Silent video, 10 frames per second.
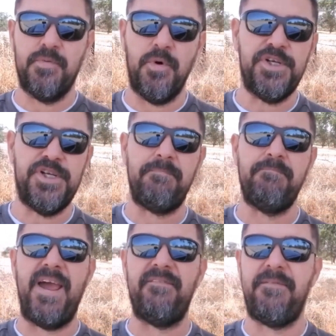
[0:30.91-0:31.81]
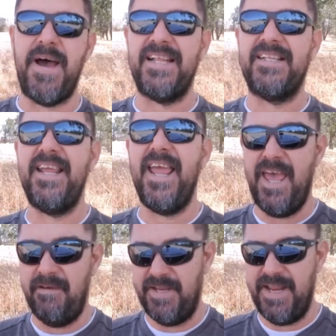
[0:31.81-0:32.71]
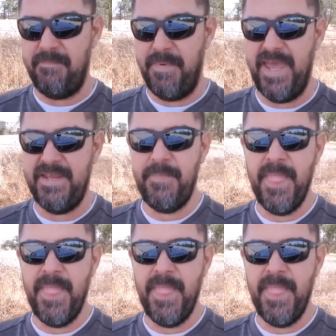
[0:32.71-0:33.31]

worship my Father in heaven. Amen.